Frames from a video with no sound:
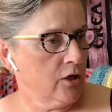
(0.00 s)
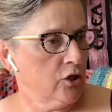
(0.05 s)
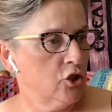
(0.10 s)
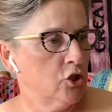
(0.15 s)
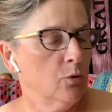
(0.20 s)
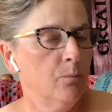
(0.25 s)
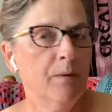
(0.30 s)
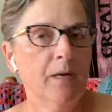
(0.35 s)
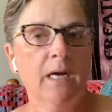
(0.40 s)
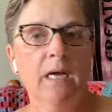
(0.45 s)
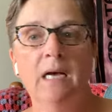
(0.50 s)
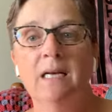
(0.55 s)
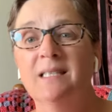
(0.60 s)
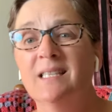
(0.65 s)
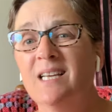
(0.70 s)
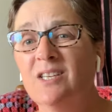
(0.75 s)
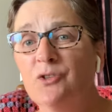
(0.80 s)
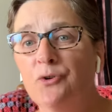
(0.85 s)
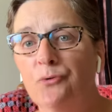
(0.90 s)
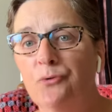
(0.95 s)
So because
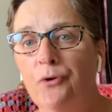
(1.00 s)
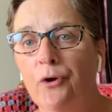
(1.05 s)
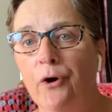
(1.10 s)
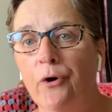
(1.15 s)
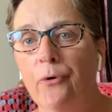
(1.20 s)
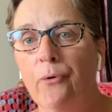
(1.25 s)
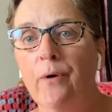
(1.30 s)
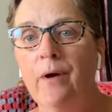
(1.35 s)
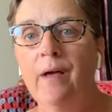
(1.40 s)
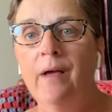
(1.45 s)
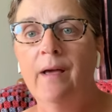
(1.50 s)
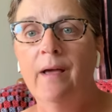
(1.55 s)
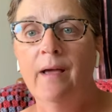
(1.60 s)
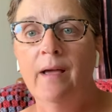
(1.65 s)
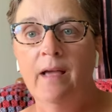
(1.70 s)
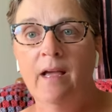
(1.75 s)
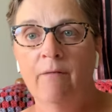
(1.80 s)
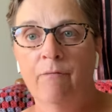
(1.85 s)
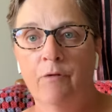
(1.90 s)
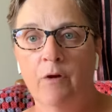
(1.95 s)
I don't know
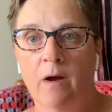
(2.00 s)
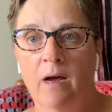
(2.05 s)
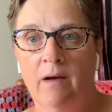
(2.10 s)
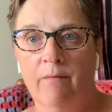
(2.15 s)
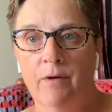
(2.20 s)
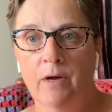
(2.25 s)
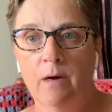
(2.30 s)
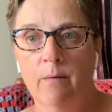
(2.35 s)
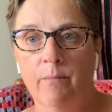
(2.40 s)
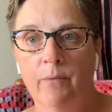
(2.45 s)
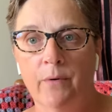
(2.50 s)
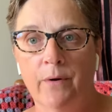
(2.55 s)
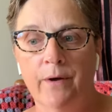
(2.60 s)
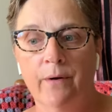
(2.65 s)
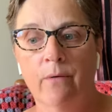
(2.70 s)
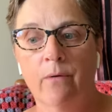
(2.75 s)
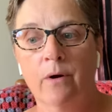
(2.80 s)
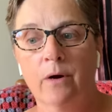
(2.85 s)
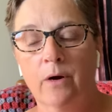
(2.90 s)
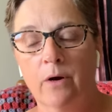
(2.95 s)
if they're having a boy
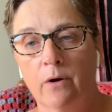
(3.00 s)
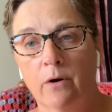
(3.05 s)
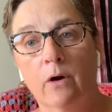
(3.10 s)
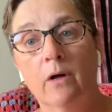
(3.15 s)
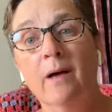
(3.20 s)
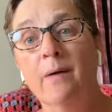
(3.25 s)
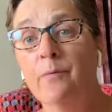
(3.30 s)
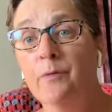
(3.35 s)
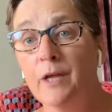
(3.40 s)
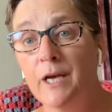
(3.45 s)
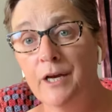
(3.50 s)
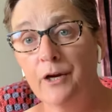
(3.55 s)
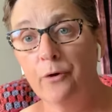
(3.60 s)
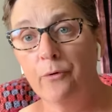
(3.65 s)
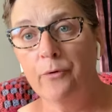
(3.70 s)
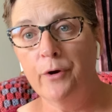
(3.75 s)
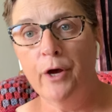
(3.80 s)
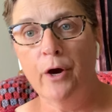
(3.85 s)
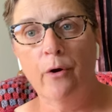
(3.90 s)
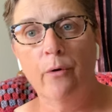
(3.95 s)
or a girl and they
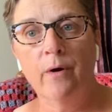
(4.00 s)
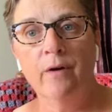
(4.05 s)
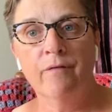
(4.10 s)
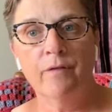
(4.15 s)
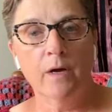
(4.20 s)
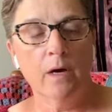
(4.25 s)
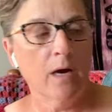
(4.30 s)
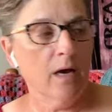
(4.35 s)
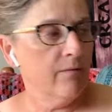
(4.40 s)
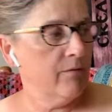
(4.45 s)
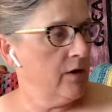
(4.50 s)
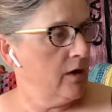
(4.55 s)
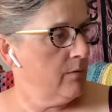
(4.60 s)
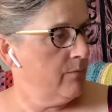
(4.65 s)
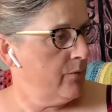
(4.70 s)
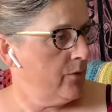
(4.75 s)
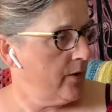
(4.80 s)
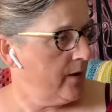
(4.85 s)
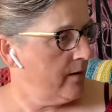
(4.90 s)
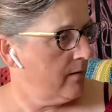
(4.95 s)
don't know if they're having a
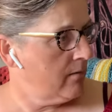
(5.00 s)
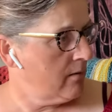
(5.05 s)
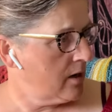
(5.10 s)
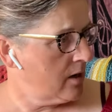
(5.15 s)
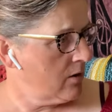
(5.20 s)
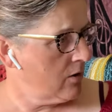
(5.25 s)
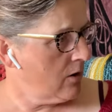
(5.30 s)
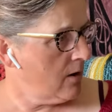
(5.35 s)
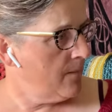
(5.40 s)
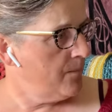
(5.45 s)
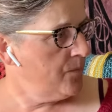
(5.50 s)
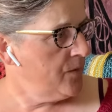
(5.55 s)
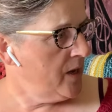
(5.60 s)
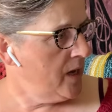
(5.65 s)
boy or a girl,